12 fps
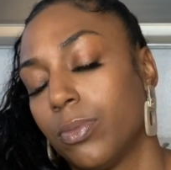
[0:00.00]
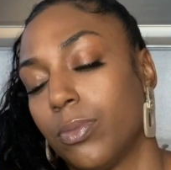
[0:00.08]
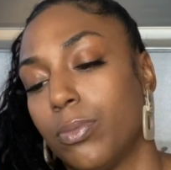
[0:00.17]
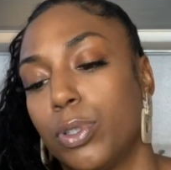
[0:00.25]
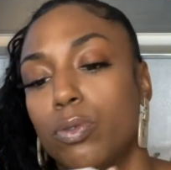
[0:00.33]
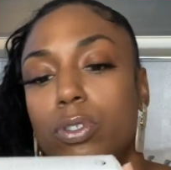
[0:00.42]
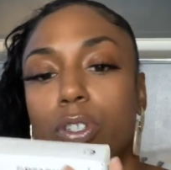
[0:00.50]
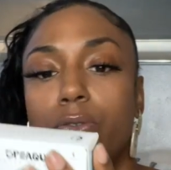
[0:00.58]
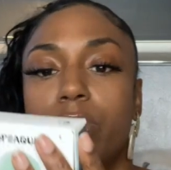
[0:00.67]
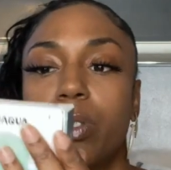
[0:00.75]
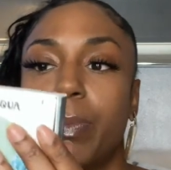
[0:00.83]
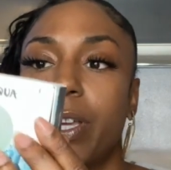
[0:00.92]
Bluetooth
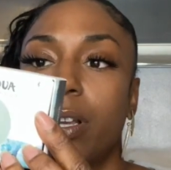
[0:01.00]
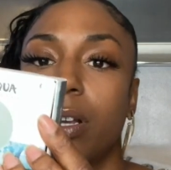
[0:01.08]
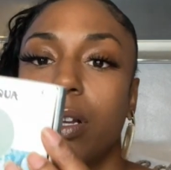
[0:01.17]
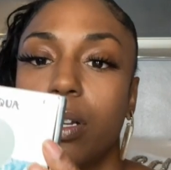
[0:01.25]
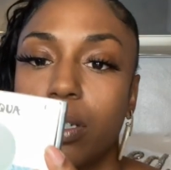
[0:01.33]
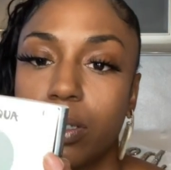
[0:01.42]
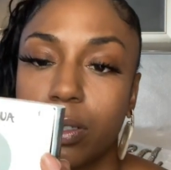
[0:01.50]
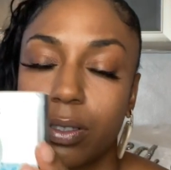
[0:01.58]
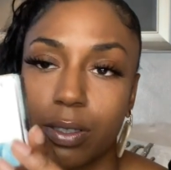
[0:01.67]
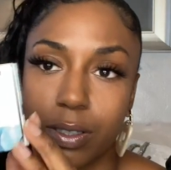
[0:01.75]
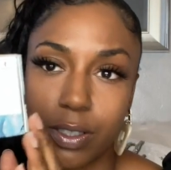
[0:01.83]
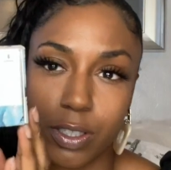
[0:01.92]
speaker.
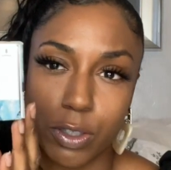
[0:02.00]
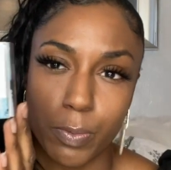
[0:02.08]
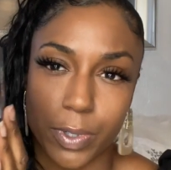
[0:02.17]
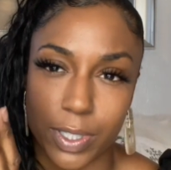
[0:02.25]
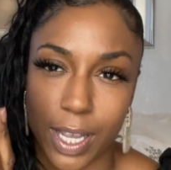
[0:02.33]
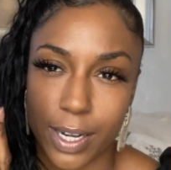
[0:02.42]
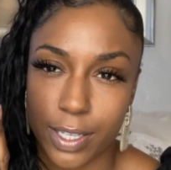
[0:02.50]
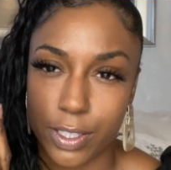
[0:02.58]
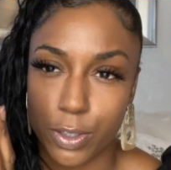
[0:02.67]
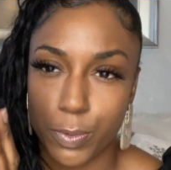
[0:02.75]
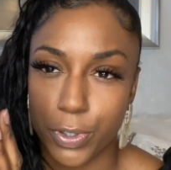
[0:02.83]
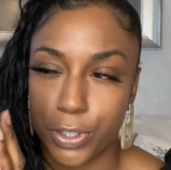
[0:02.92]
Super tiny,
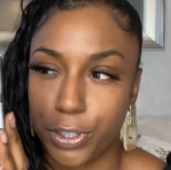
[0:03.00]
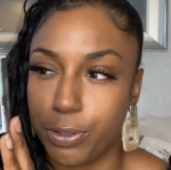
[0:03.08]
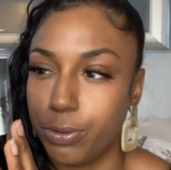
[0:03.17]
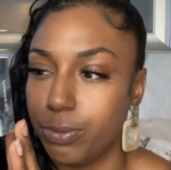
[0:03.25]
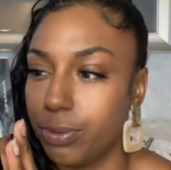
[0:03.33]
super cute.